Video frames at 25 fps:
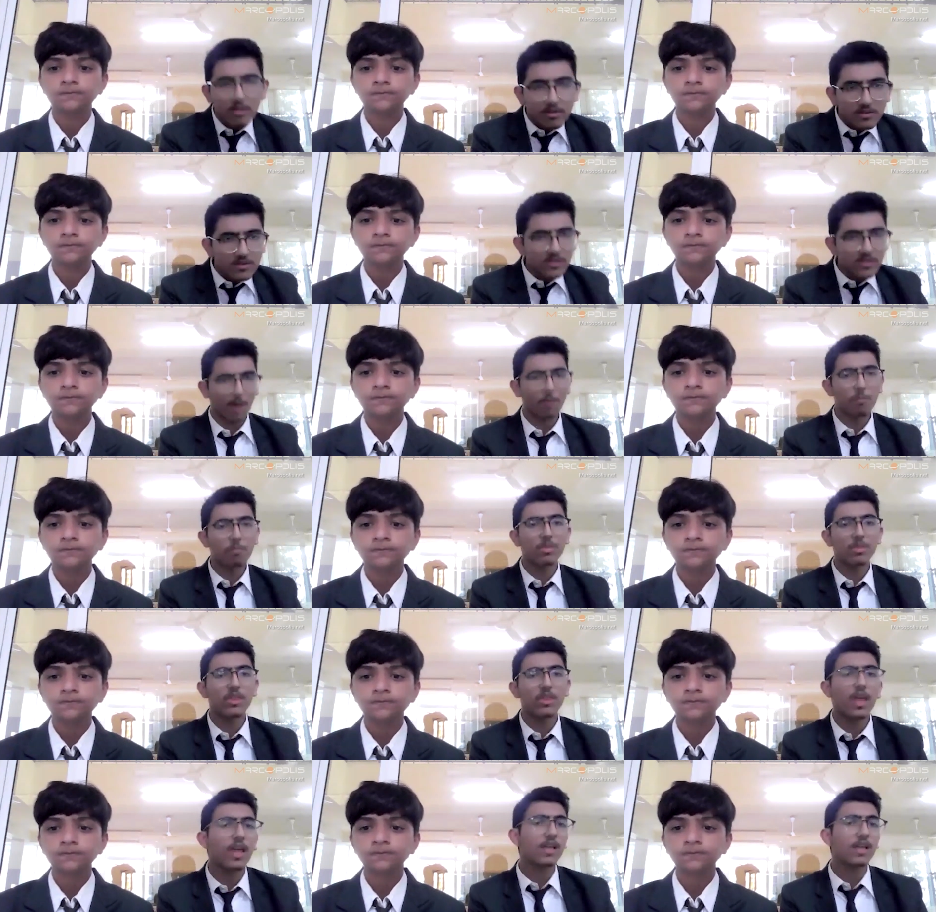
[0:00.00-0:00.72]

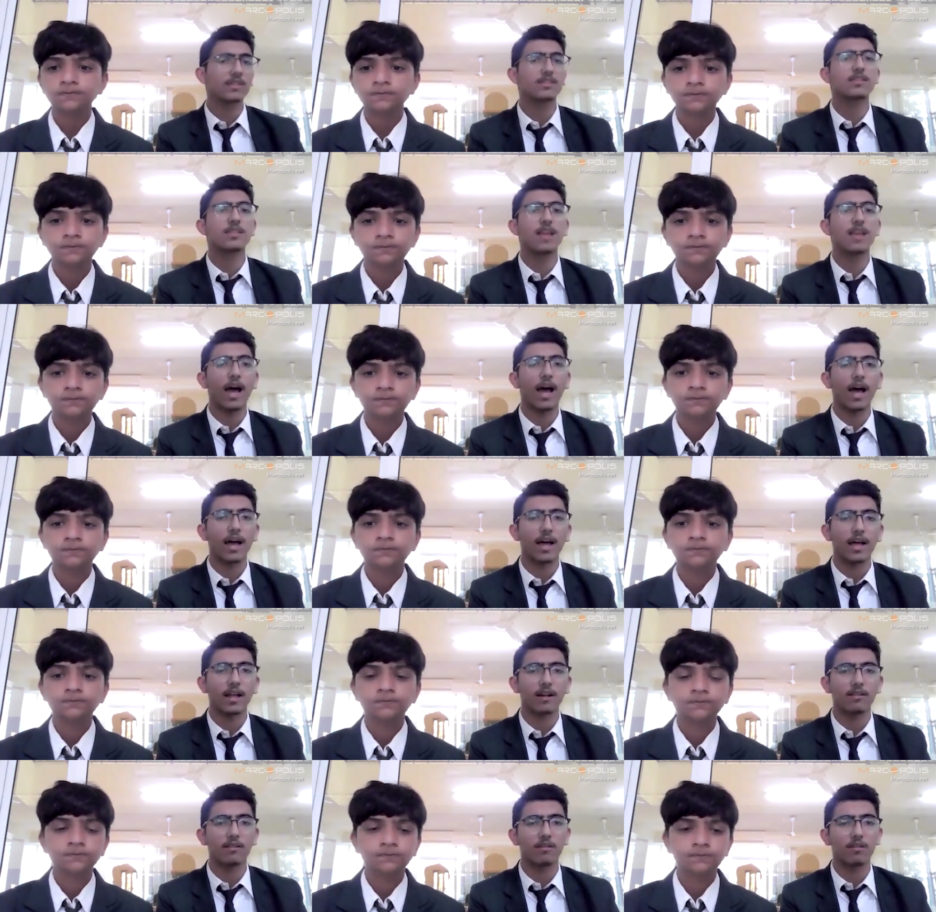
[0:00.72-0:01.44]
Speaker 1: some things
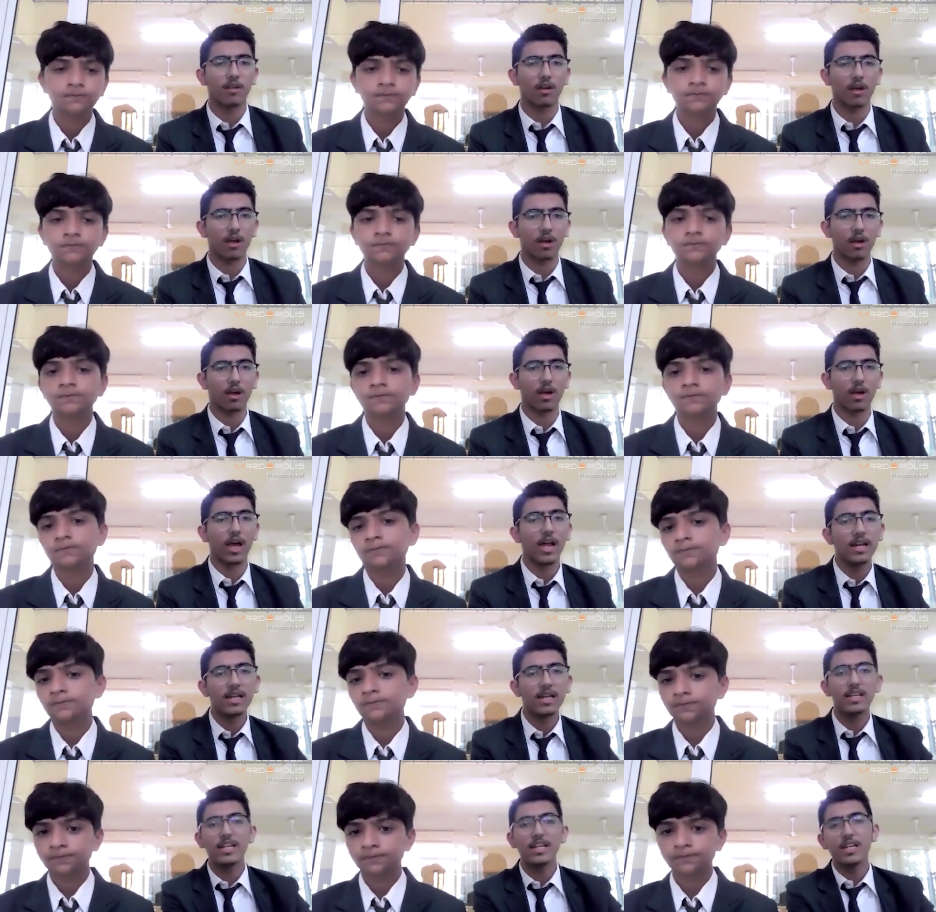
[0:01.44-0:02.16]
that
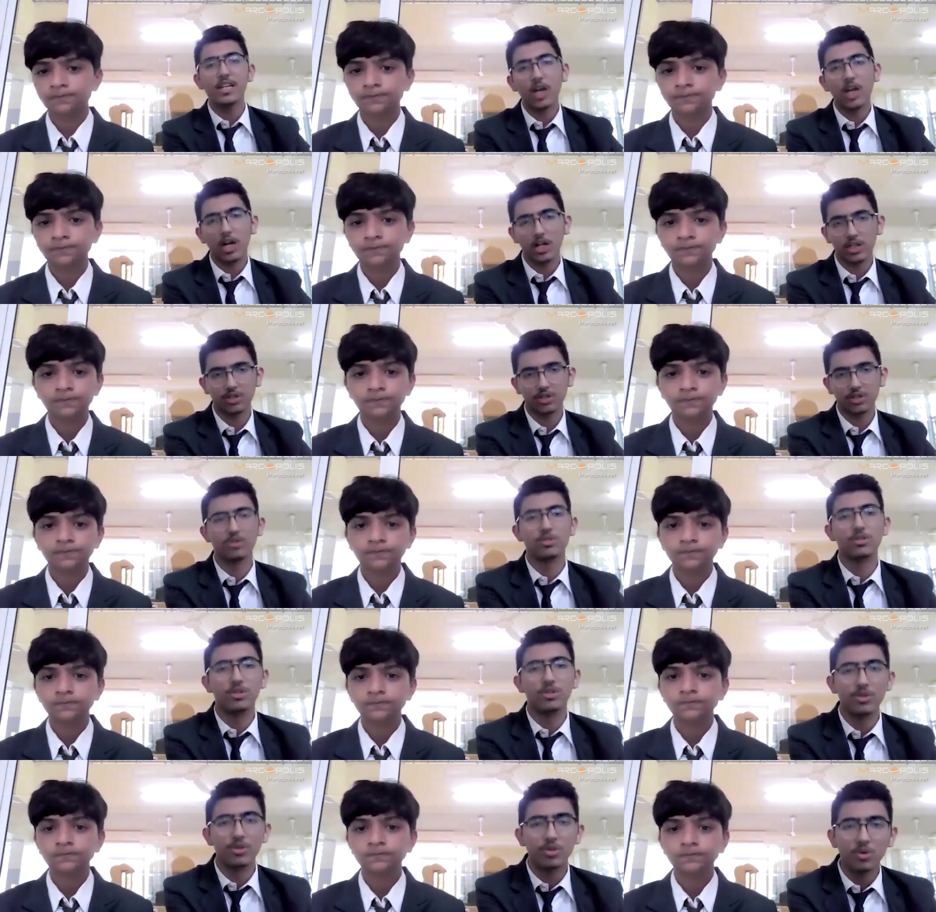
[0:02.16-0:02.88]
a leader
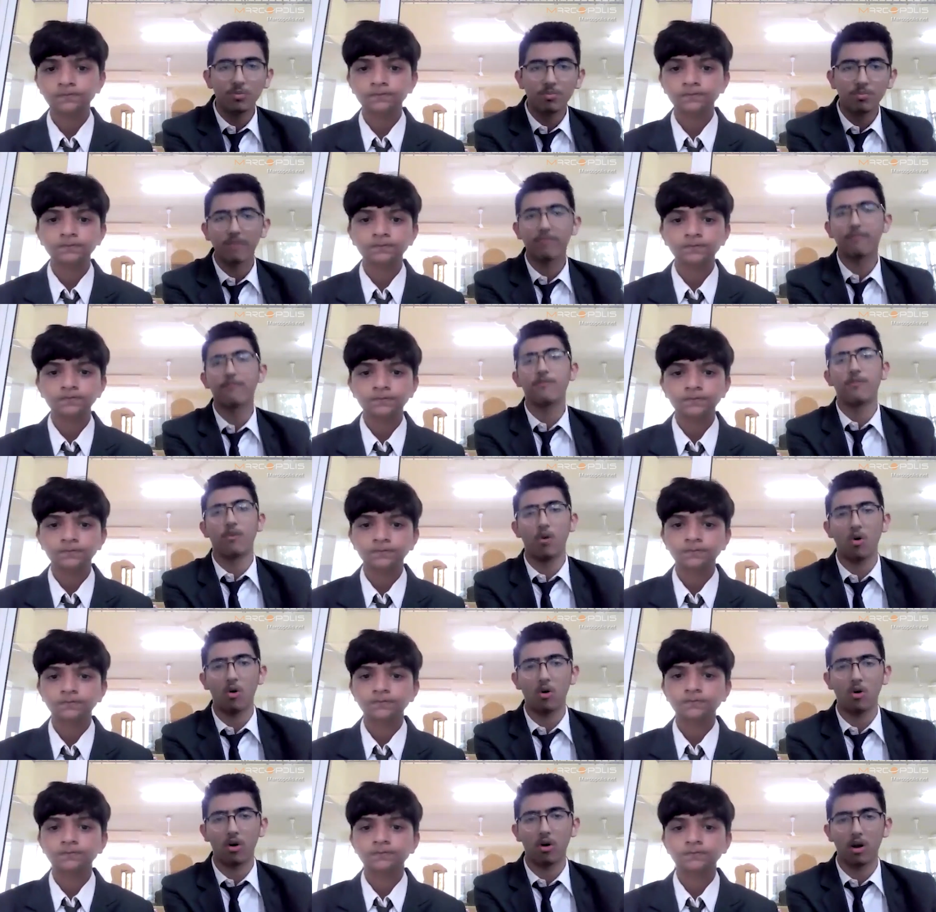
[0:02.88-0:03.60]
should do
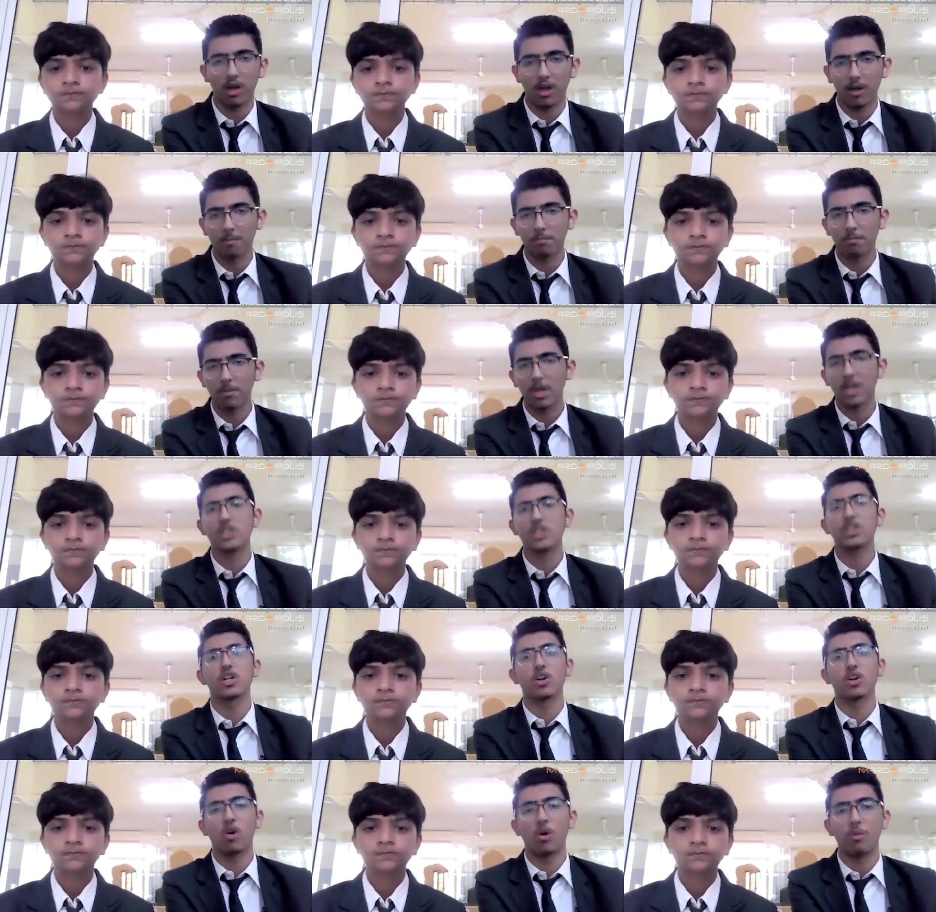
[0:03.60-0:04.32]
before a
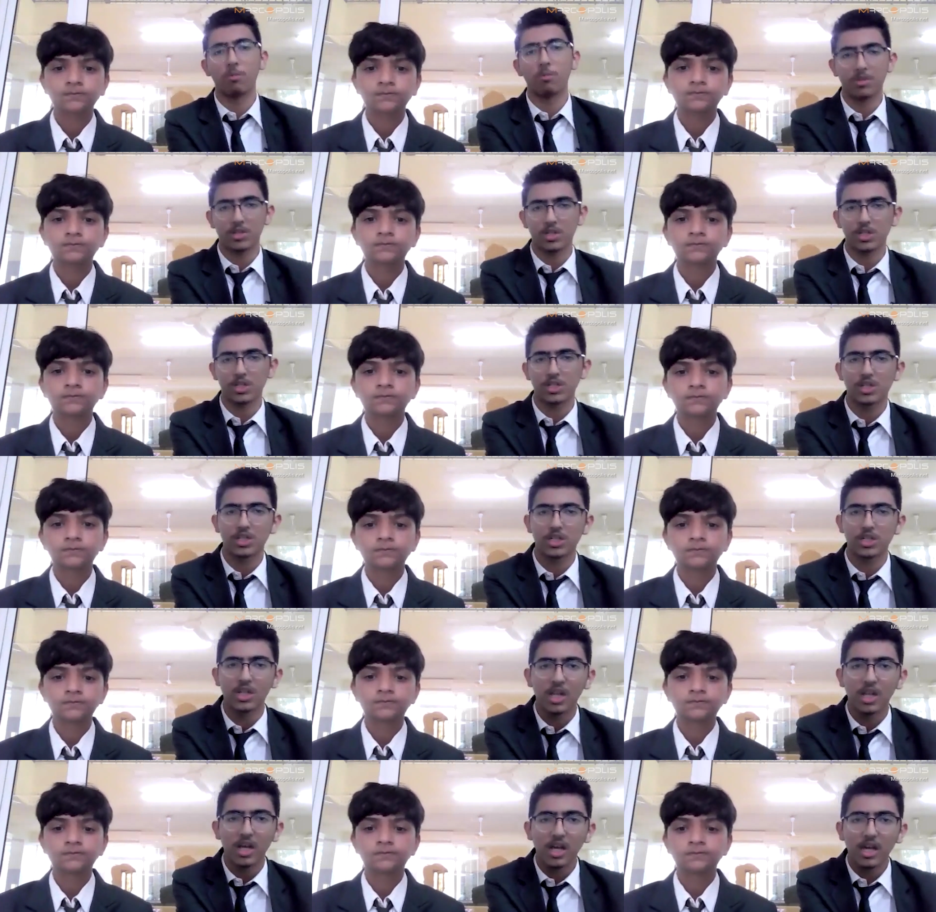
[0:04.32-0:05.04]
major
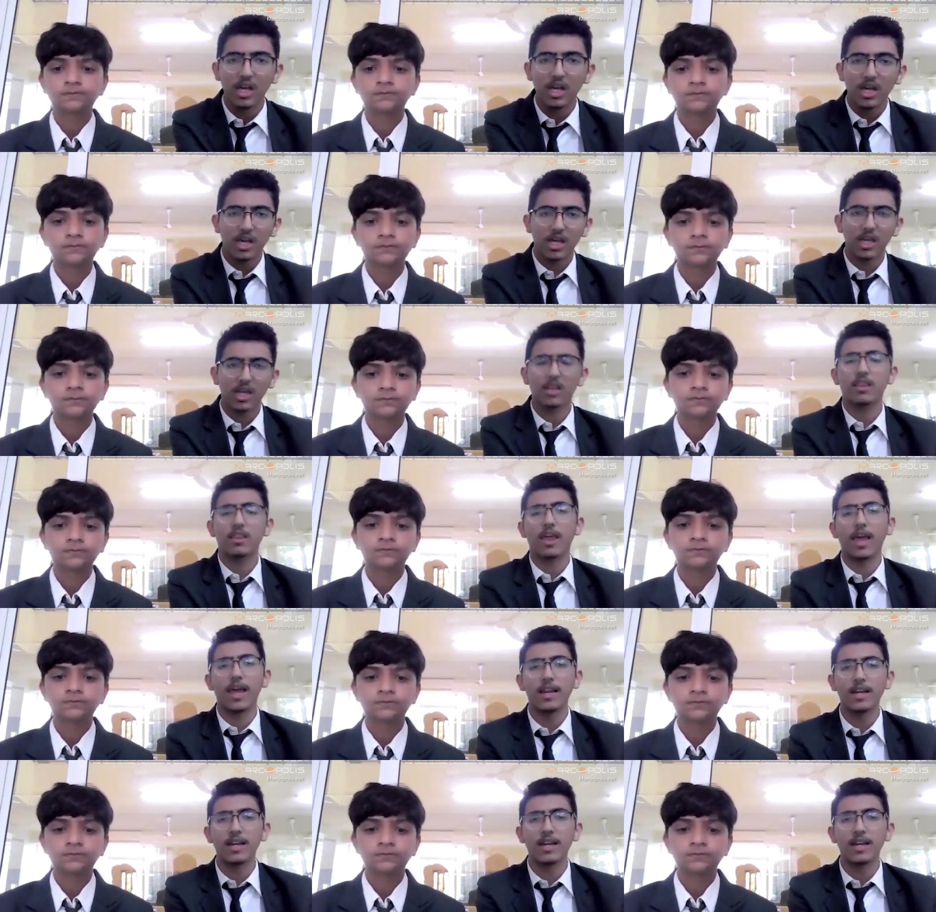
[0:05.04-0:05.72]
competition. It